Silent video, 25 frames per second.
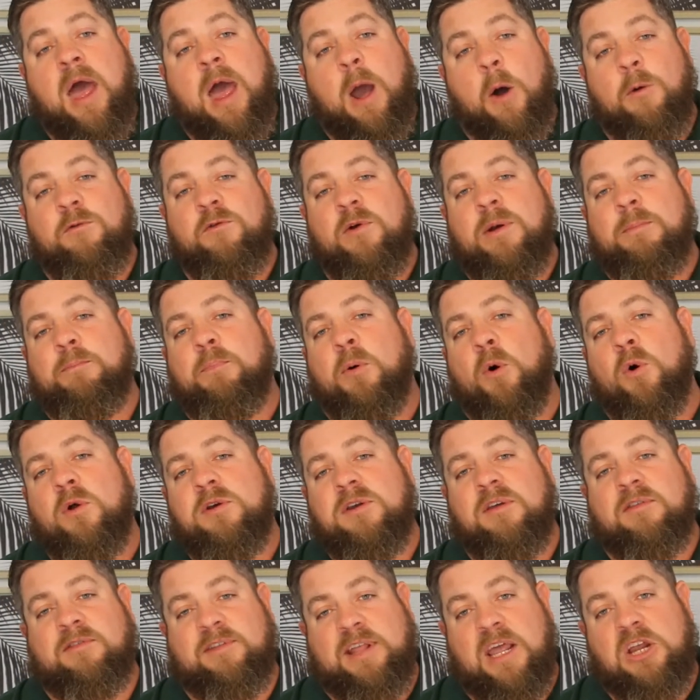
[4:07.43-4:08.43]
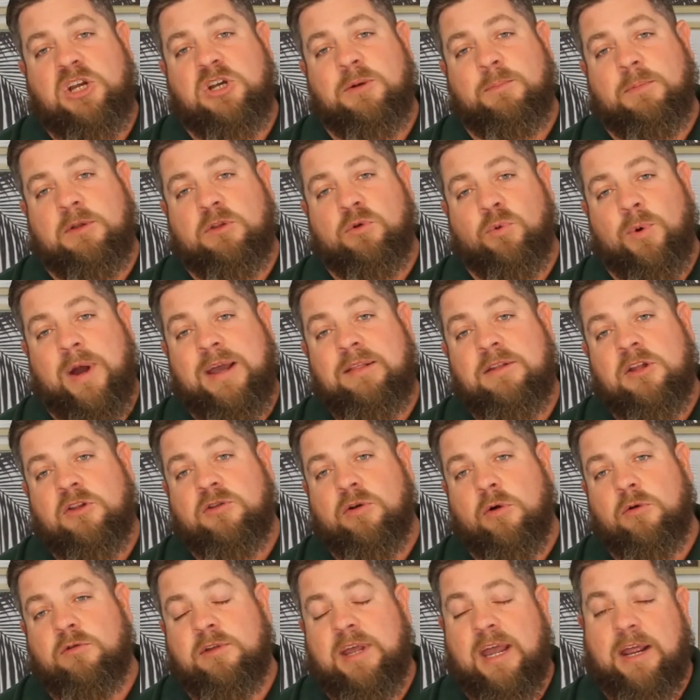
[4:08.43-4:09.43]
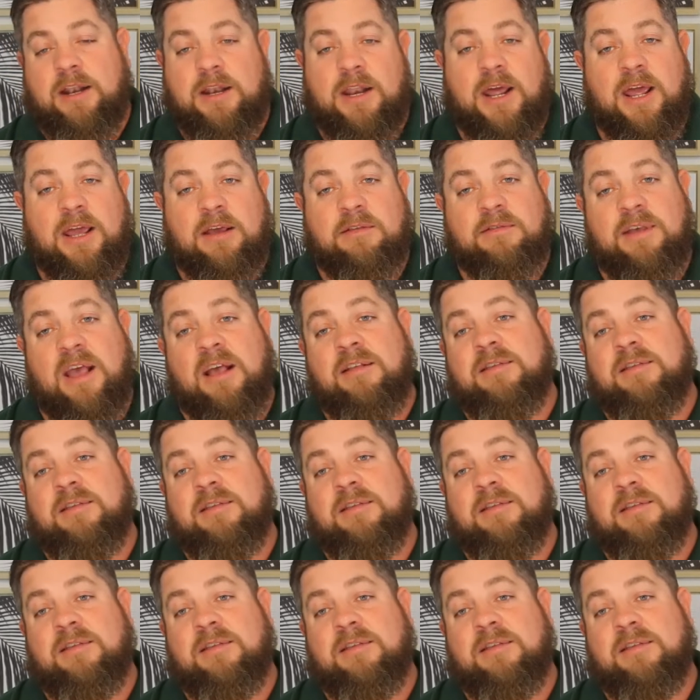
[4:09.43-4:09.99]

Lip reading: However, an important distinction between the two techniques